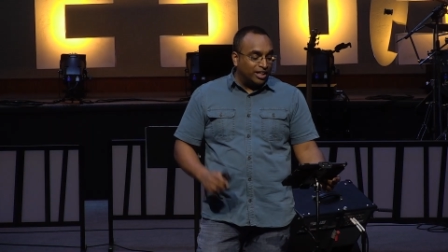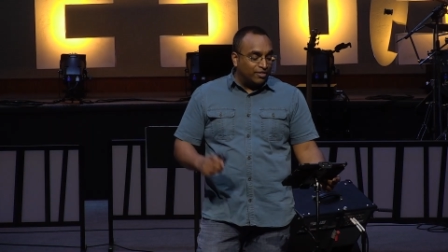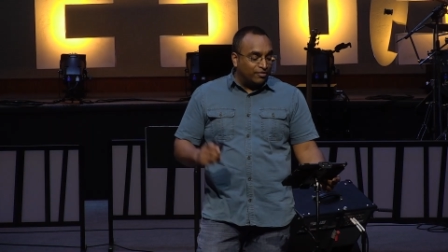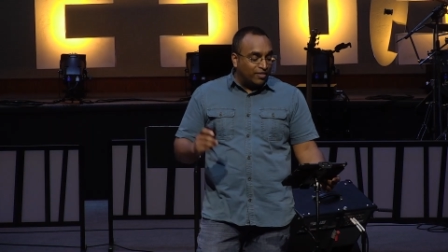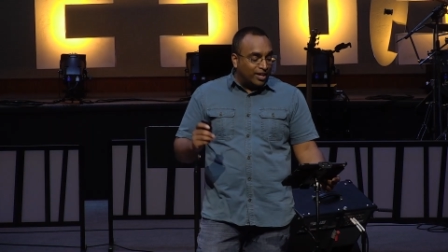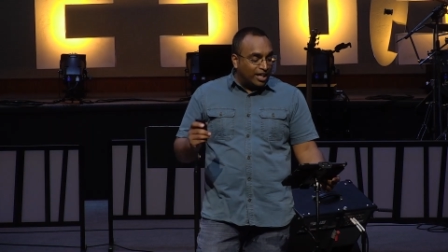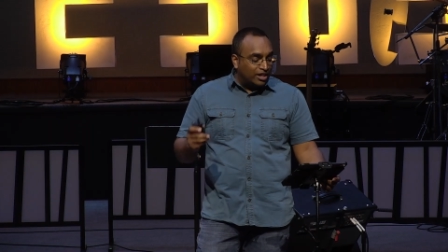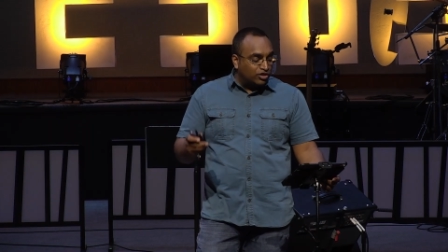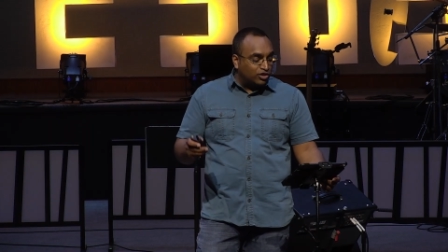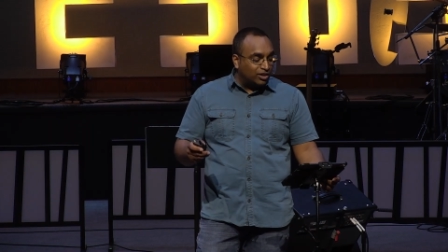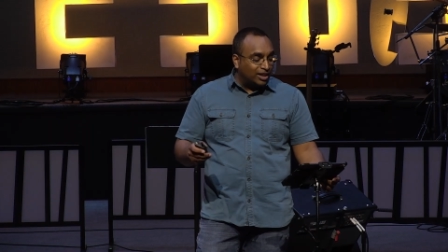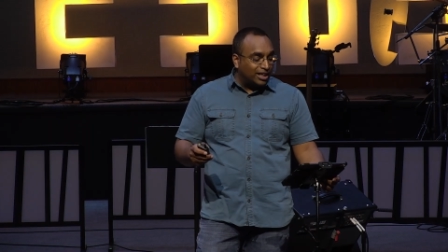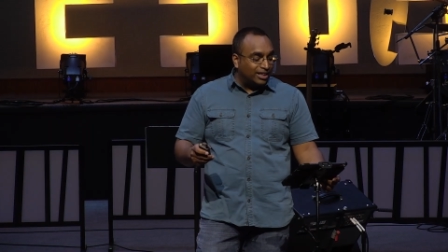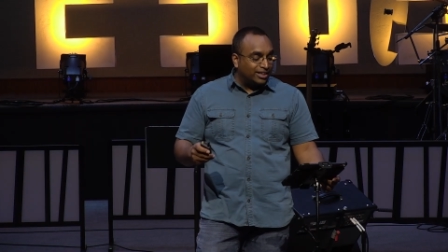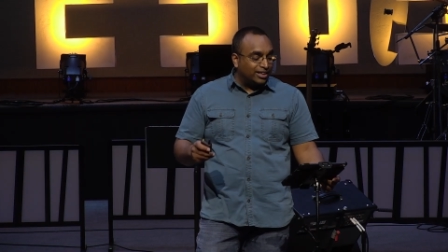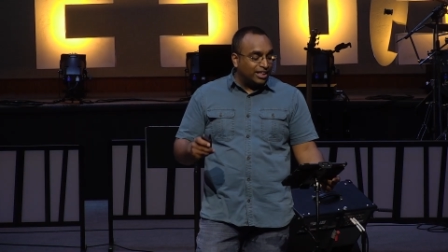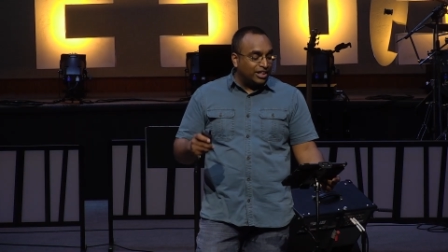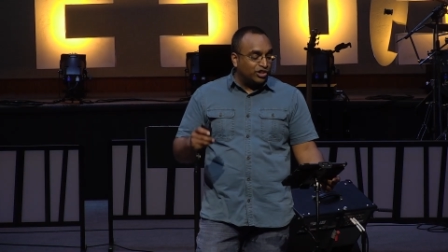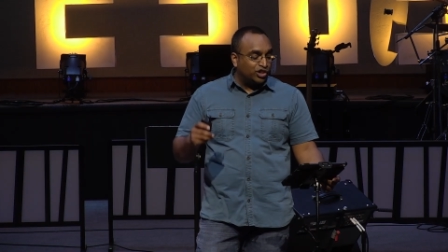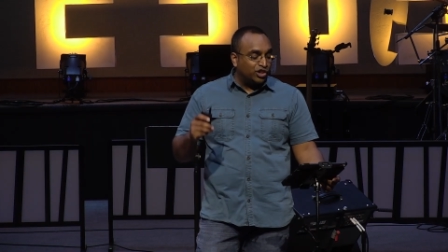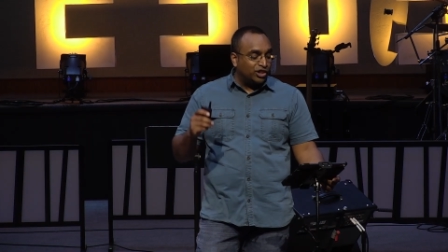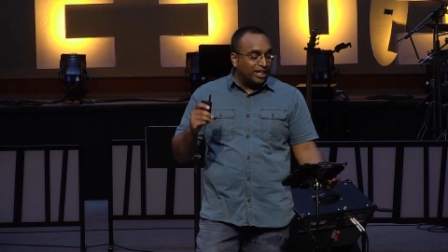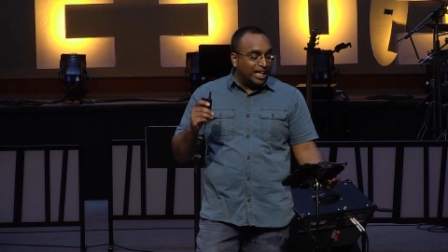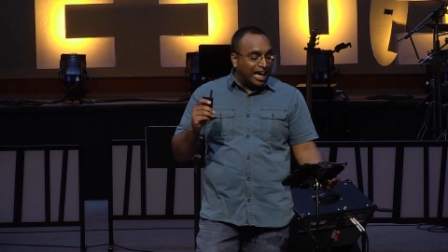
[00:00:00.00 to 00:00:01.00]

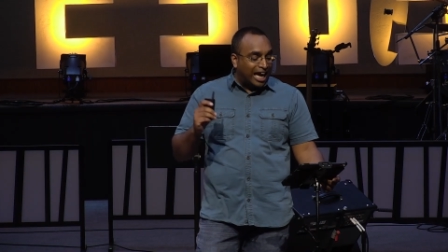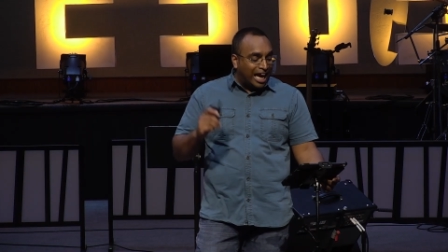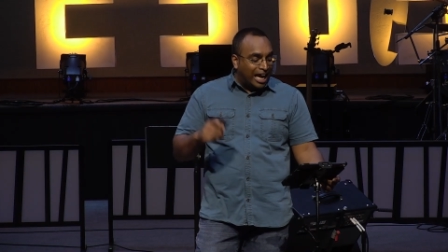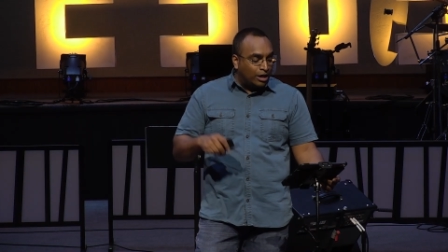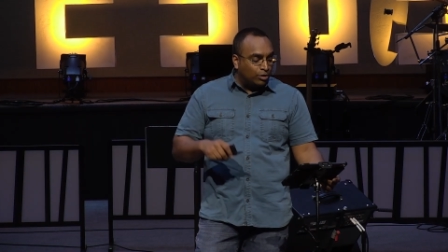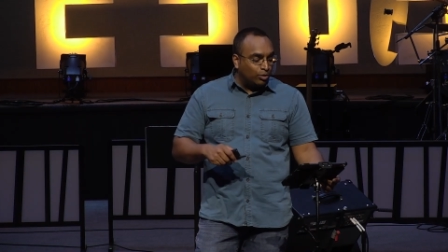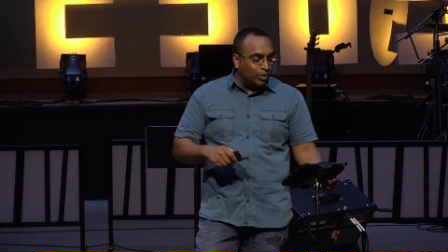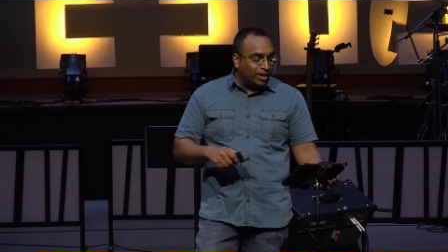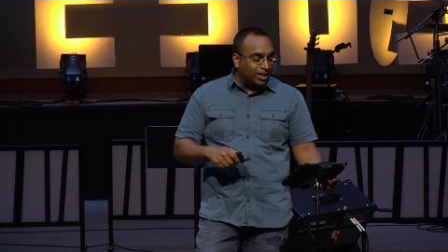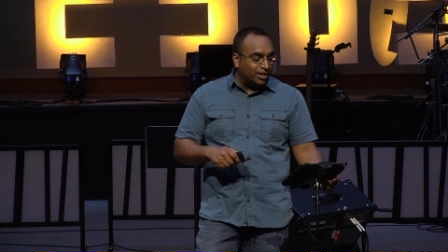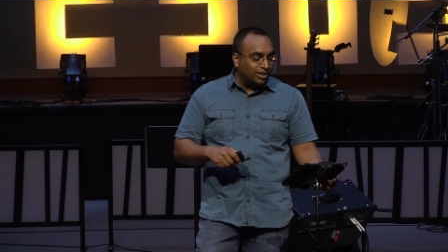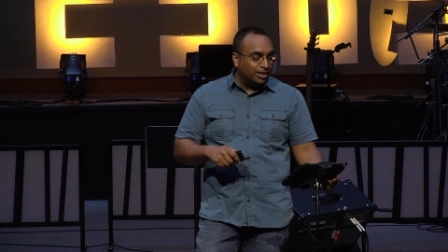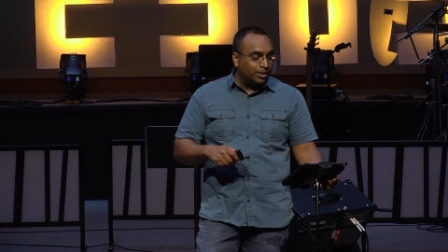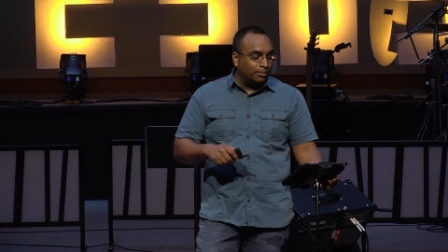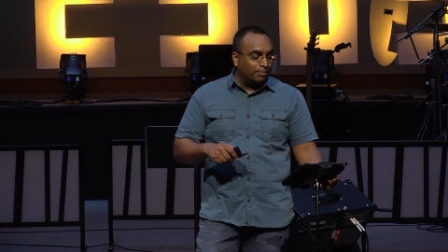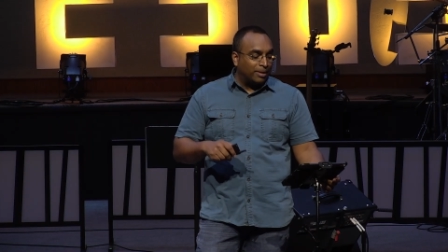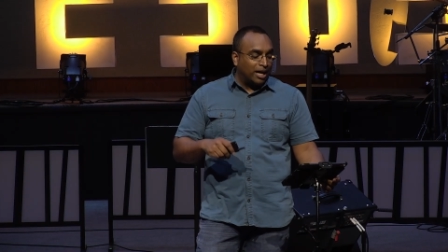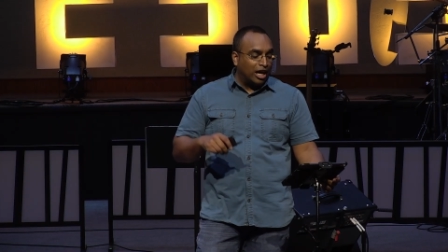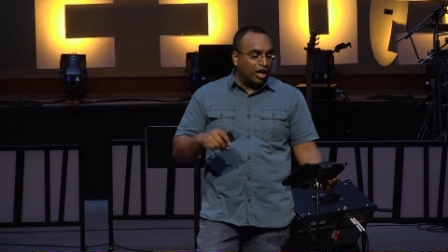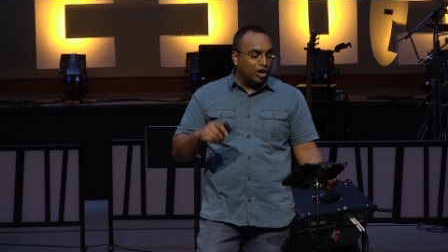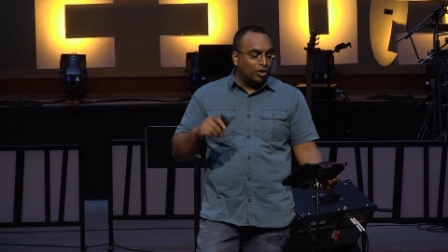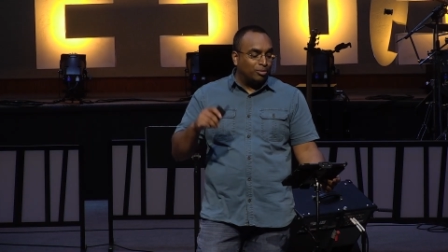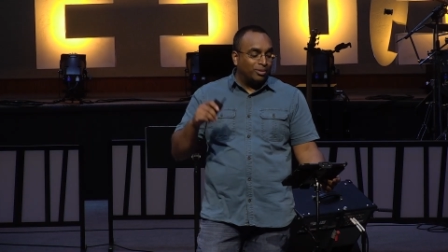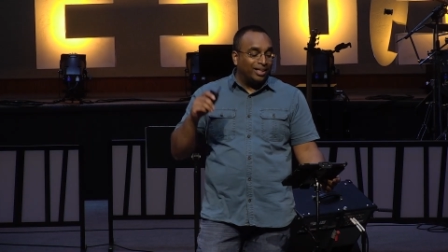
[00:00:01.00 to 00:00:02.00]
evangelization and witness
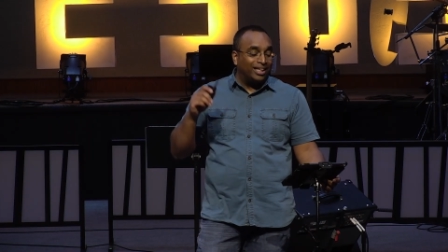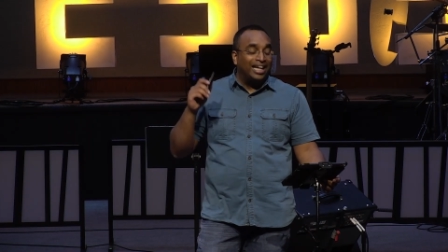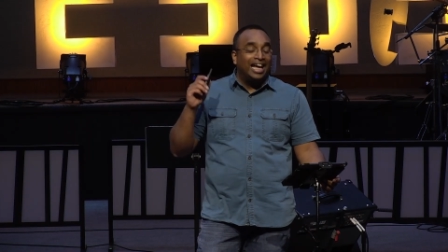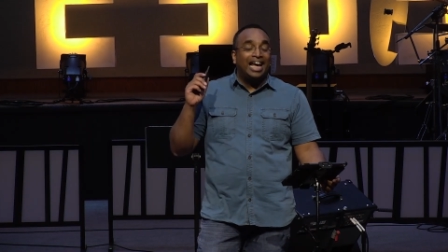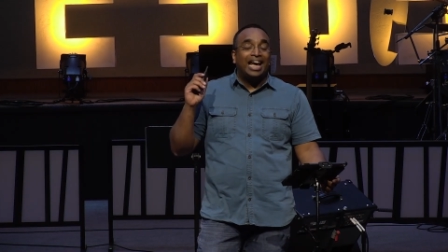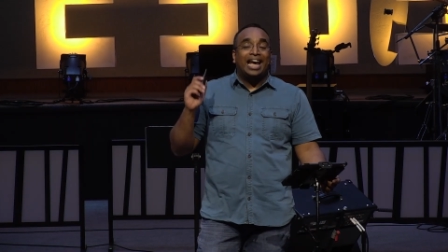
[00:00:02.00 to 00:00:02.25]
empowerment,